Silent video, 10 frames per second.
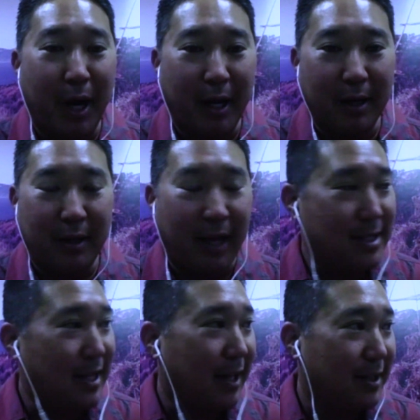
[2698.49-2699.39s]
But
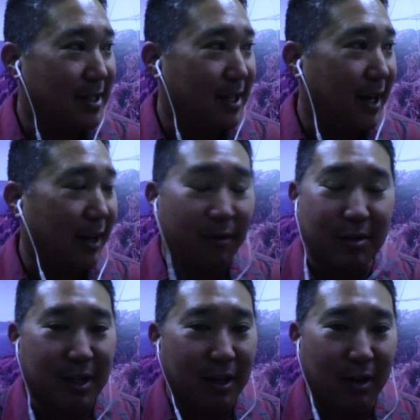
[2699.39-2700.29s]
that's not to say that
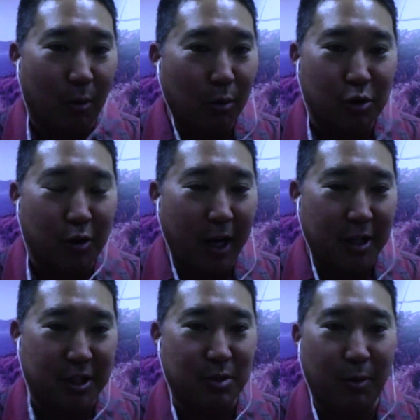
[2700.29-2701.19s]
there isn't local
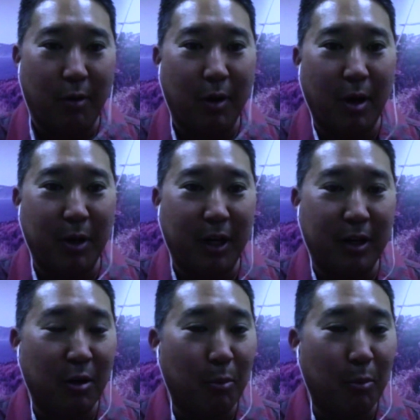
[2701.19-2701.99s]
trash as well coming in.